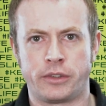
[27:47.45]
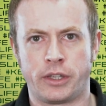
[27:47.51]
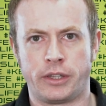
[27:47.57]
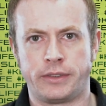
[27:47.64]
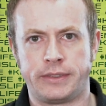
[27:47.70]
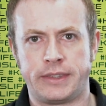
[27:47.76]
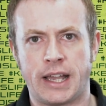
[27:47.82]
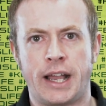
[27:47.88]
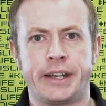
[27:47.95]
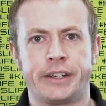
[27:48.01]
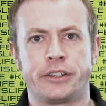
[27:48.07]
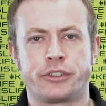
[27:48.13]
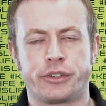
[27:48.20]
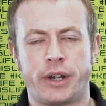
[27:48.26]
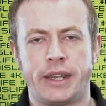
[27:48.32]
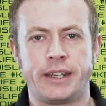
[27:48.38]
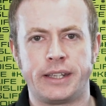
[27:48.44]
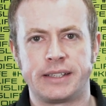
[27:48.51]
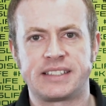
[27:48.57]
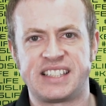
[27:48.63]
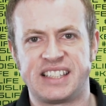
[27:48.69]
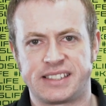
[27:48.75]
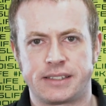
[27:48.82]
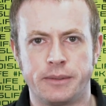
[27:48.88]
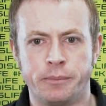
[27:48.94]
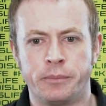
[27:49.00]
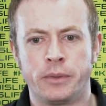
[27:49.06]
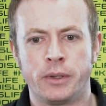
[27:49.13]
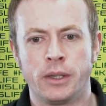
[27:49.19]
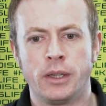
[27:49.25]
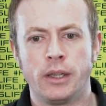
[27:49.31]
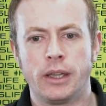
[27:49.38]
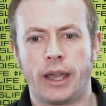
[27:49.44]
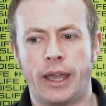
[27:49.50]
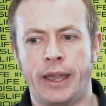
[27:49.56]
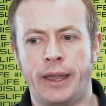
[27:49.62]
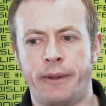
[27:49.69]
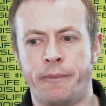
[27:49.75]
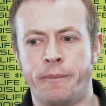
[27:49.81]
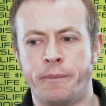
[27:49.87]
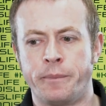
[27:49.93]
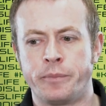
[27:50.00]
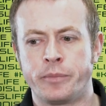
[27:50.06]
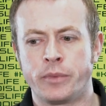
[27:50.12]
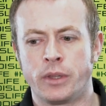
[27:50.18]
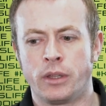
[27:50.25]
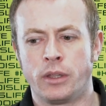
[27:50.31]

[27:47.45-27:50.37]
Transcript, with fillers: the Dan grading system, um,